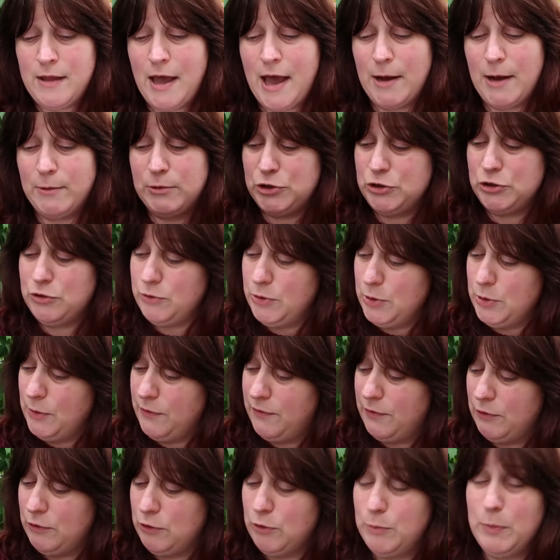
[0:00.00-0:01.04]
I would show you a
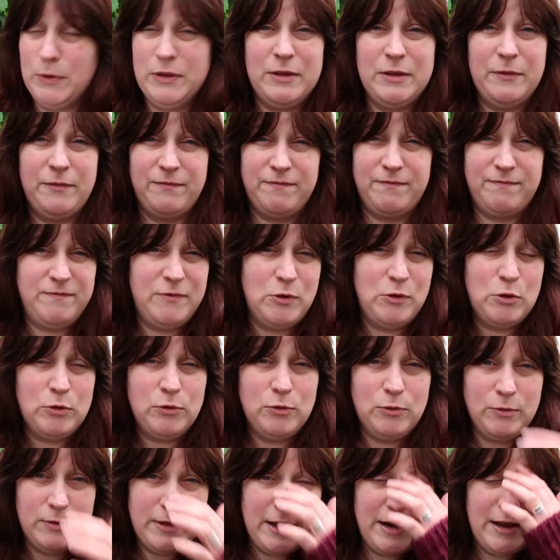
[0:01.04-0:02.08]
photo, but the
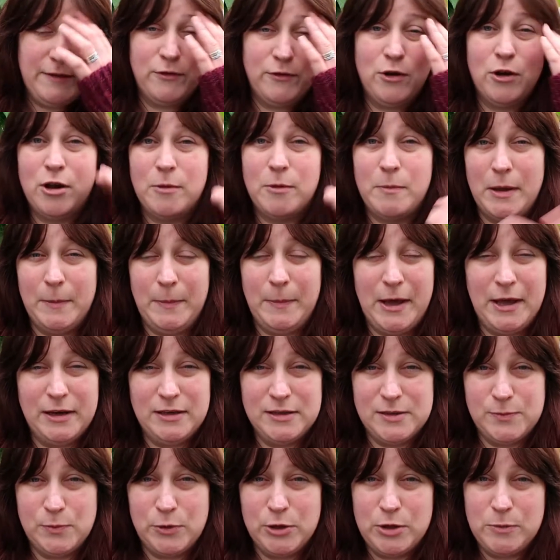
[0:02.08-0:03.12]
photo that I've got on my
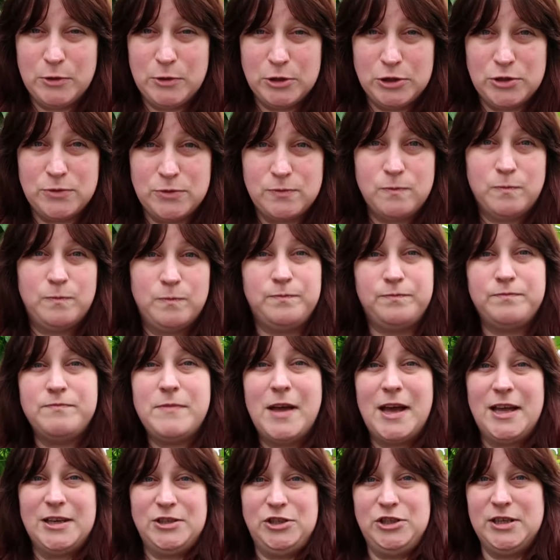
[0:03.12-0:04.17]
pattern is pretty much
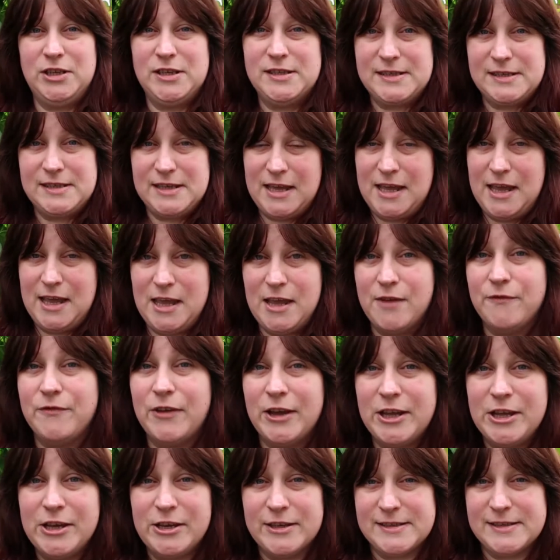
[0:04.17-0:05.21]
as you can see here. In
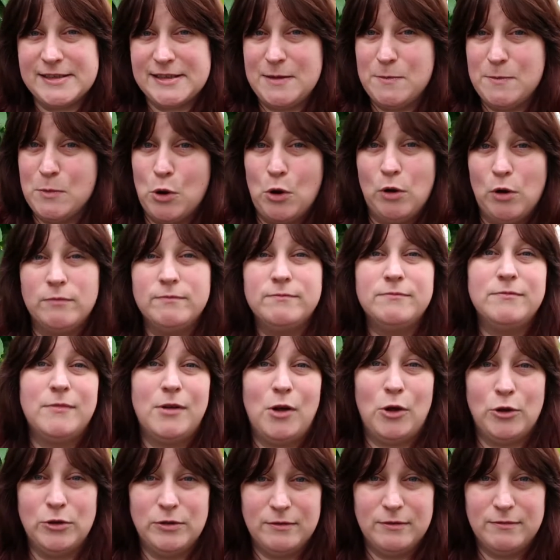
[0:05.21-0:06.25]
fact, you can see more
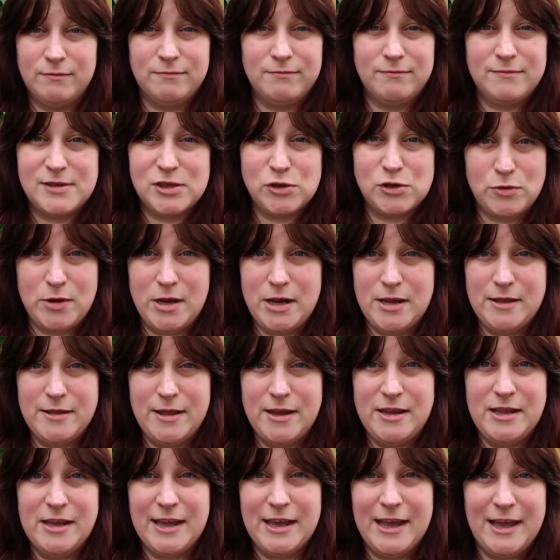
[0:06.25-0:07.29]
on screen
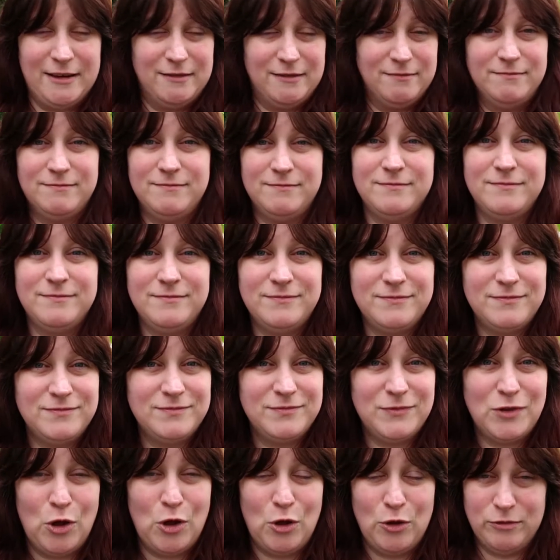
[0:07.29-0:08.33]
than you can
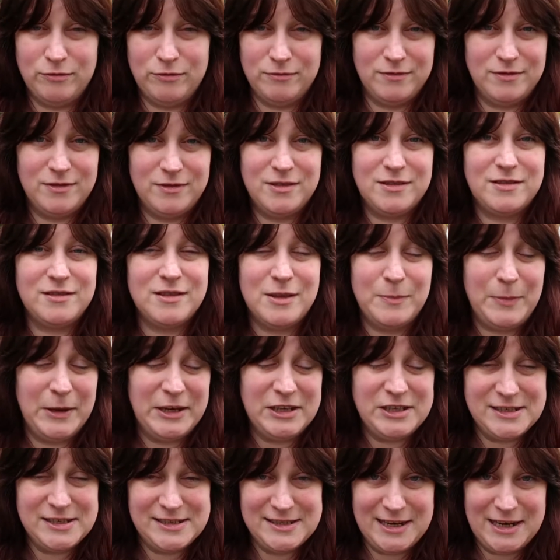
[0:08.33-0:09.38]
on the
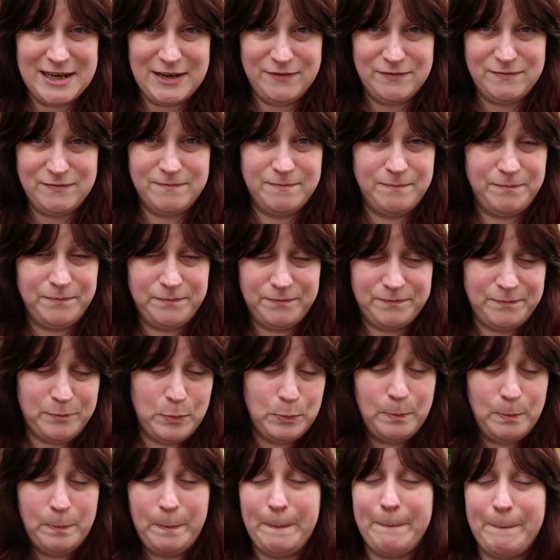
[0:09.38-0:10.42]
pictures that I've
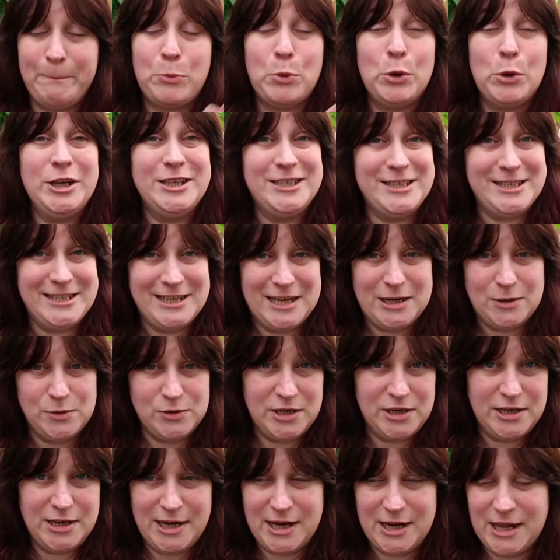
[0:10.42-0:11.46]
printed
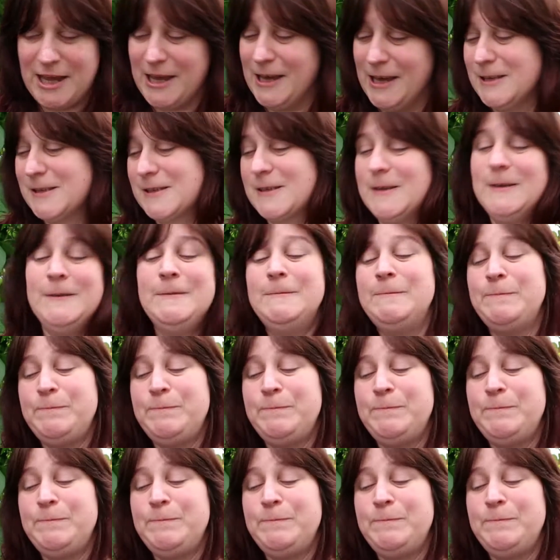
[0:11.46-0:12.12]
out in any case.